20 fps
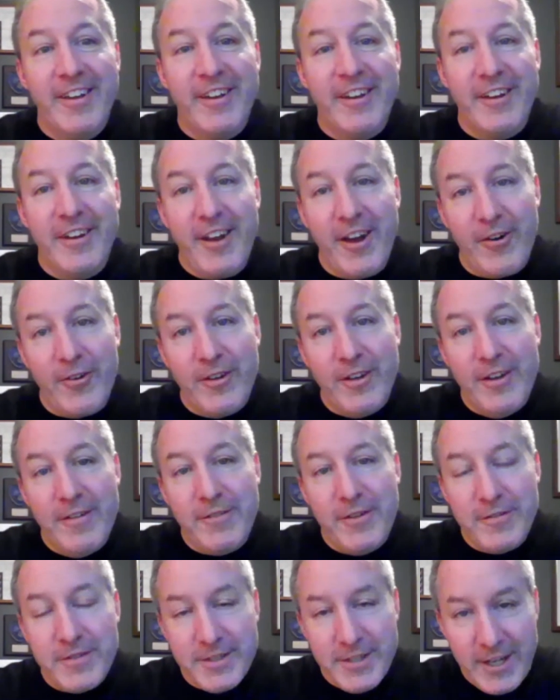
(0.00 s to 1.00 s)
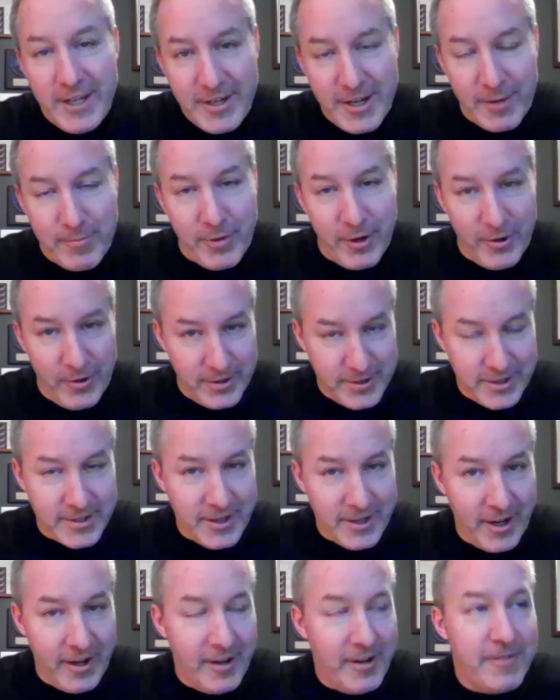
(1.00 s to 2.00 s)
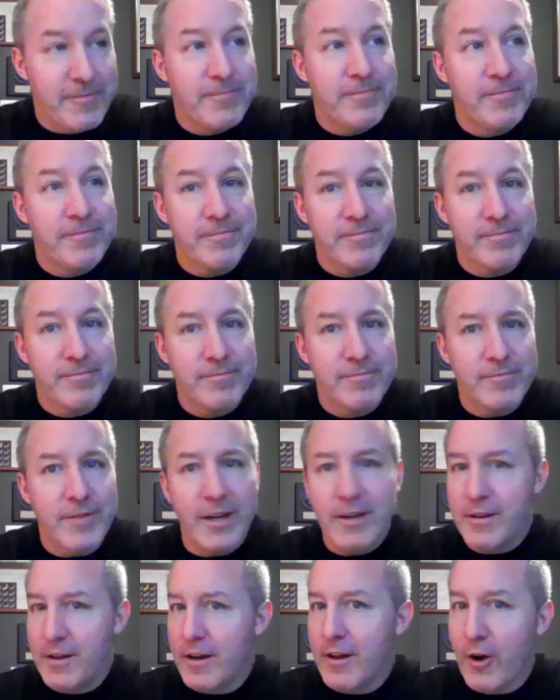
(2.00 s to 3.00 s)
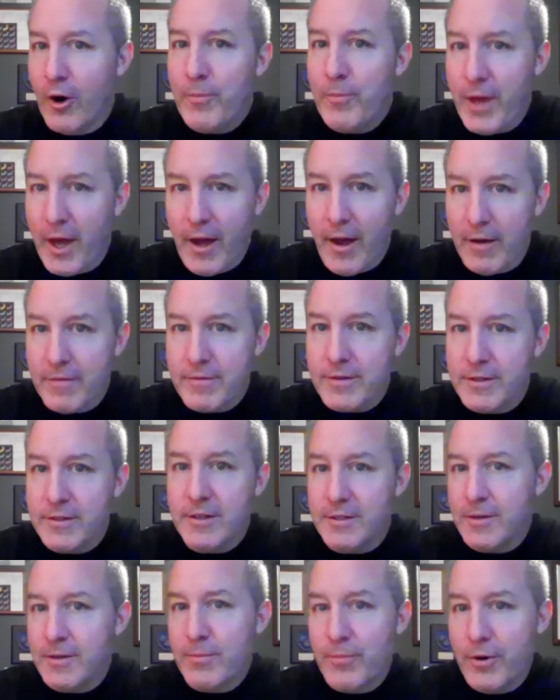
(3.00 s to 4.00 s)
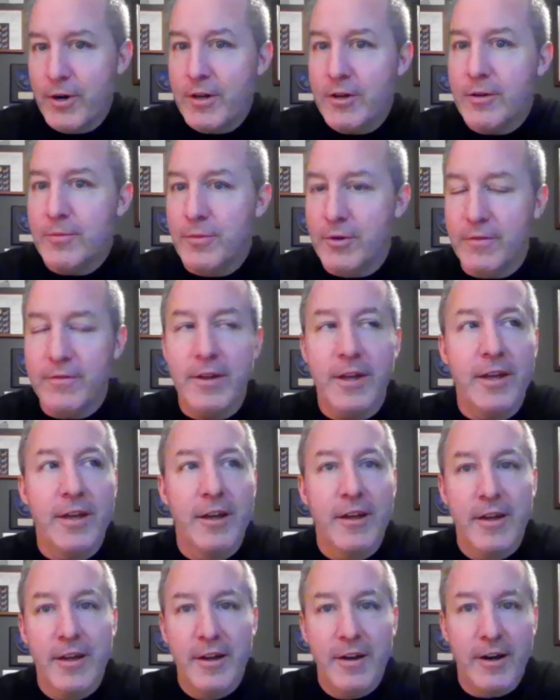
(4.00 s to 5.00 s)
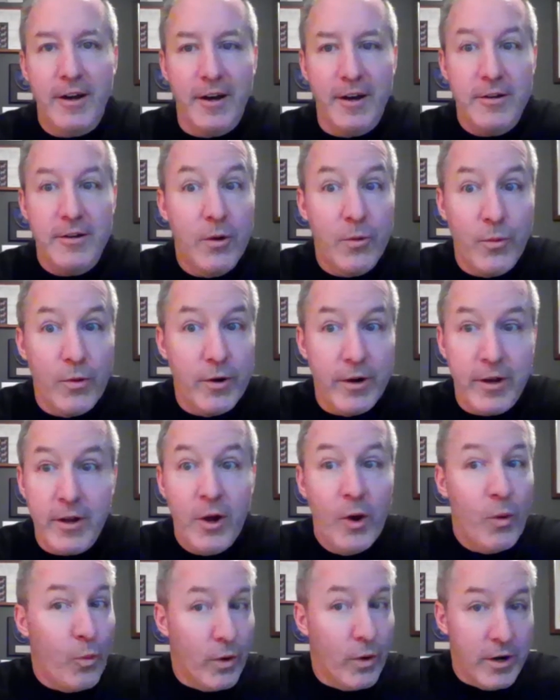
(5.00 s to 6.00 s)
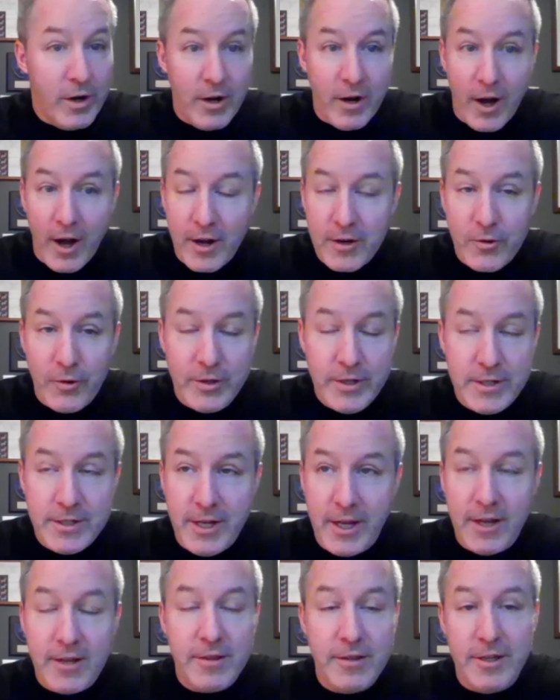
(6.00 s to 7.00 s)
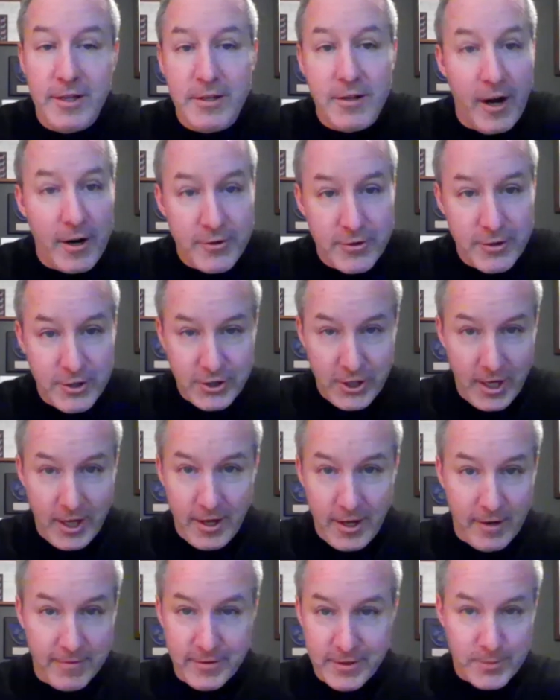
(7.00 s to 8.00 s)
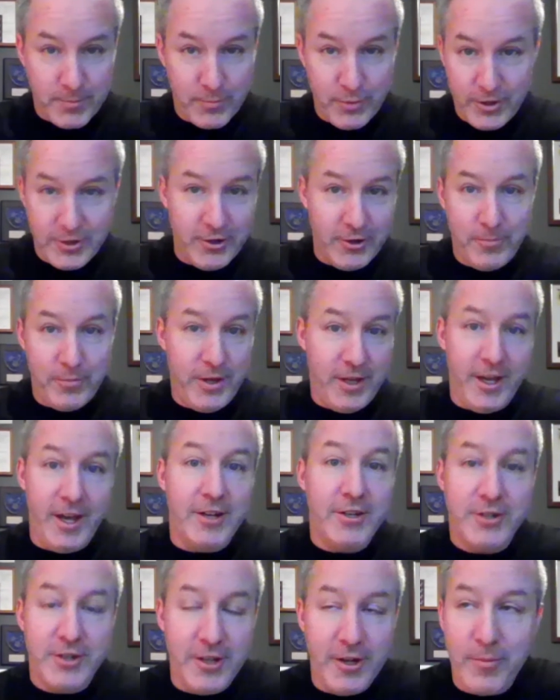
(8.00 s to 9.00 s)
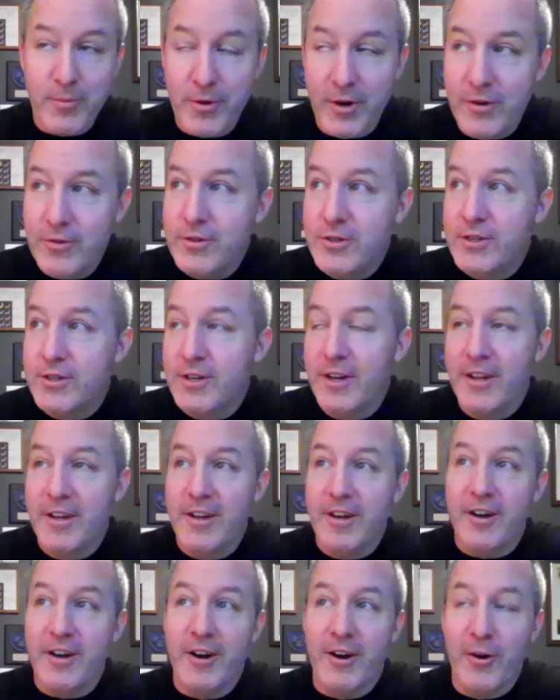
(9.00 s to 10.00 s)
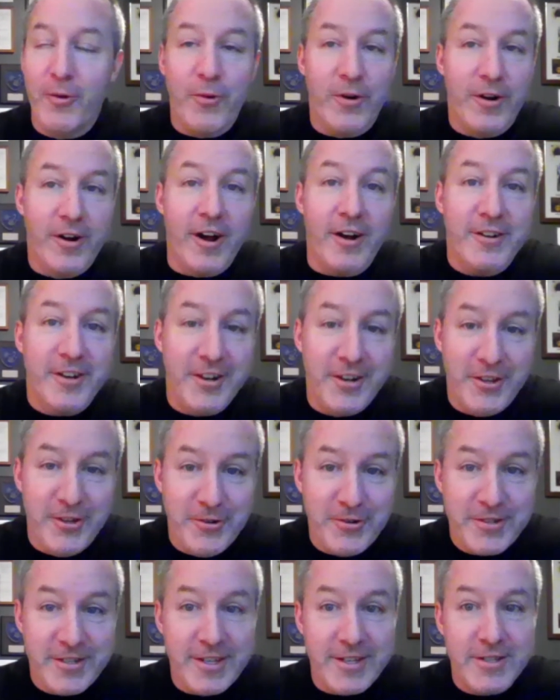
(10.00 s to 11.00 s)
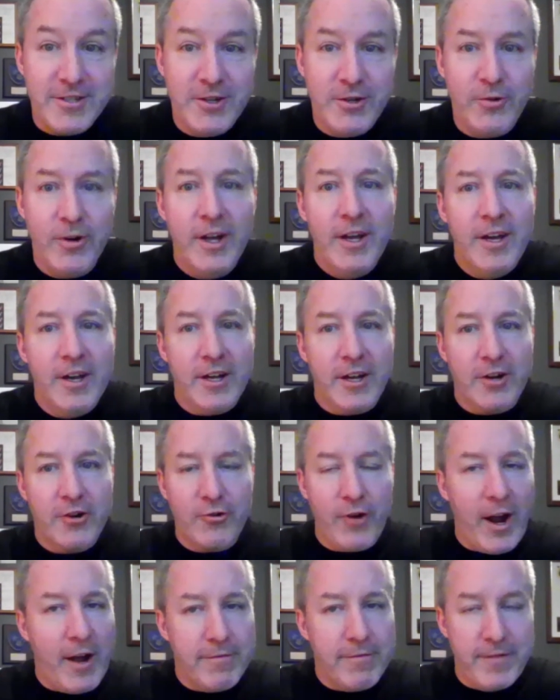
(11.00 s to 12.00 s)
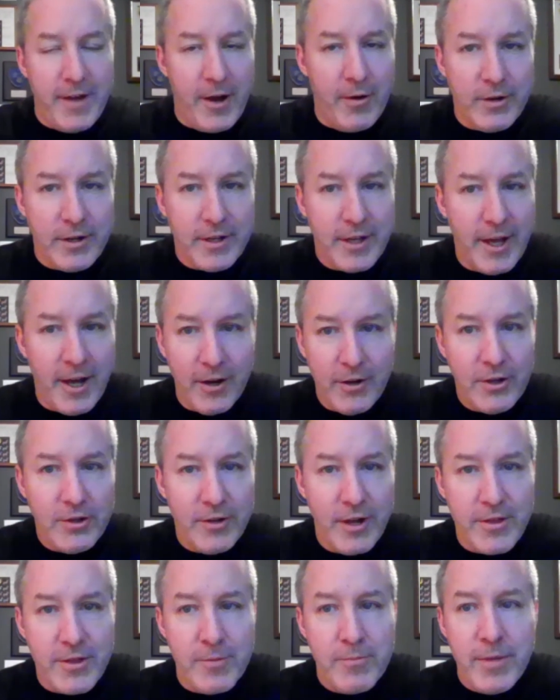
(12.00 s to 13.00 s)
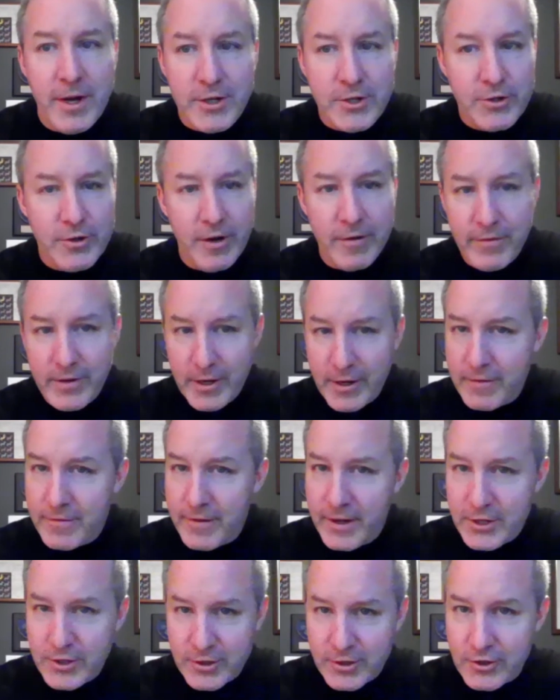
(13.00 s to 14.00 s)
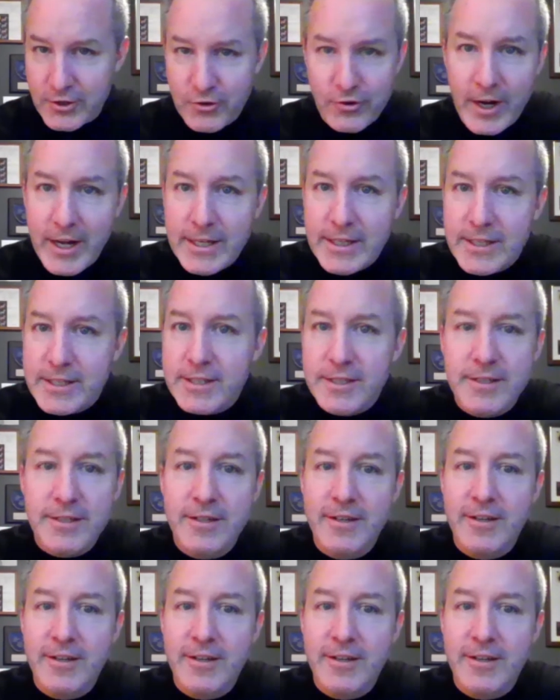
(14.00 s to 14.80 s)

Now, if you've seen Dead Poet Society, and I hope you have, it's a pretty good movie. Don't worry, we're not going to take the Dr. J. Evans Pritchard PhD approach. We're not going to use this to graph out and calculate the measure of an innovation's greatness.